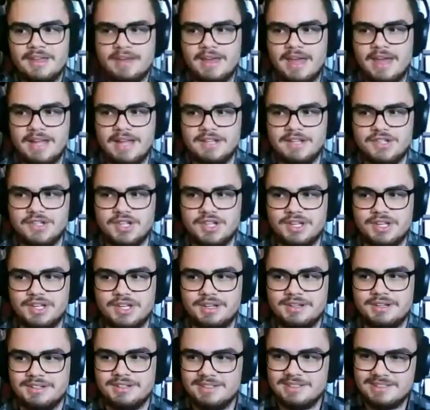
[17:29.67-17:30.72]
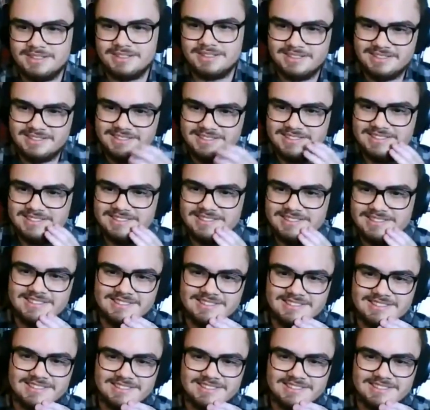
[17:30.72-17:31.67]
that go on about feminism being a cult and